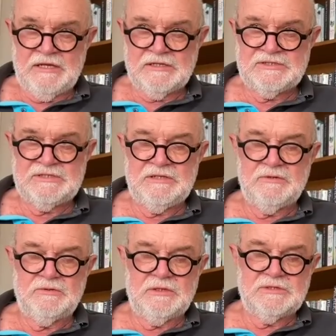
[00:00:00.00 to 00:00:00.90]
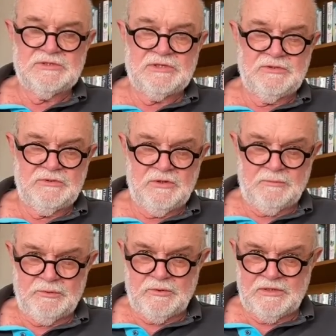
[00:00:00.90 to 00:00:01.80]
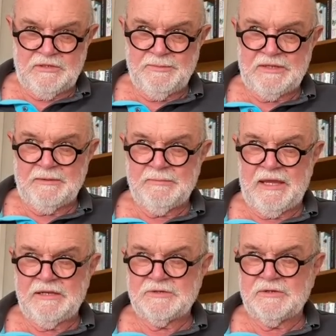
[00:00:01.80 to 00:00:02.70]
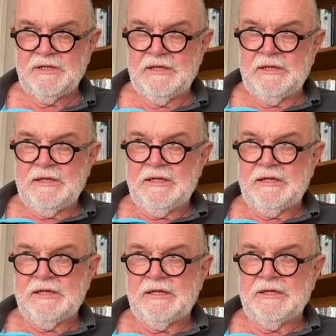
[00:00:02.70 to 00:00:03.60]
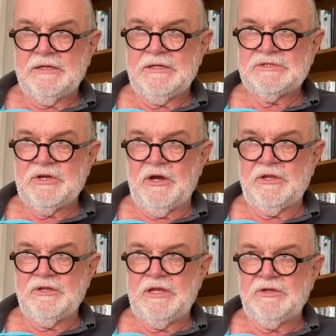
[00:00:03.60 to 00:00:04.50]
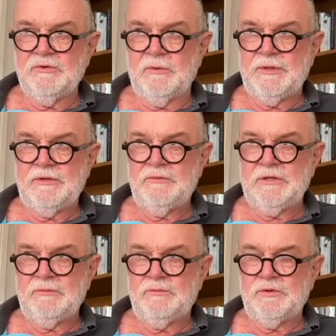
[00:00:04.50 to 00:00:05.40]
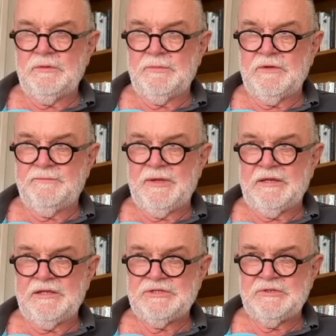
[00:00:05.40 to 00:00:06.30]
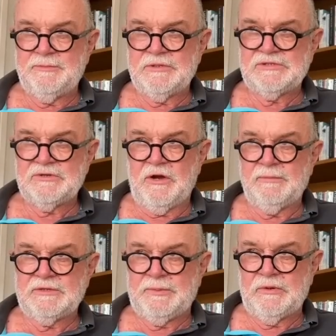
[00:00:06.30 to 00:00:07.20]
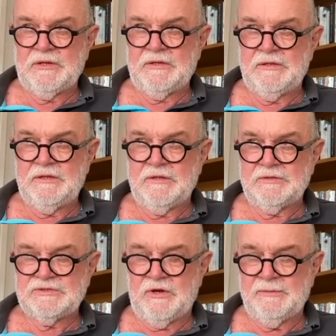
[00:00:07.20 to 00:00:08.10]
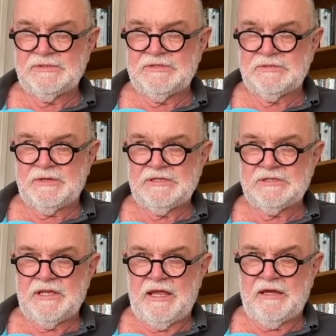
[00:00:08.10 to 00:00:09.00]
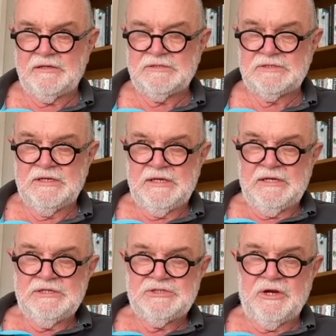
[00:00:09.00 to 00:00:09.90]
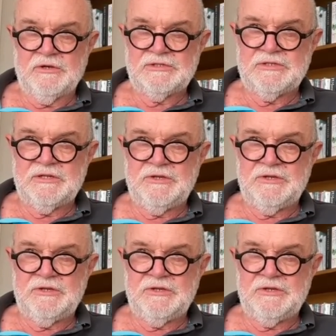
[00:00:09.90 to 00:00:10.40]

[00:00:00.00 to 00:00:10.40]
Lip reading: sealed and secured on board. It'll become mandatory. It's kind of unique. Normally, it wouldn't have been an issue, but Simon's pointed, you know, Simon's situation now has shown us that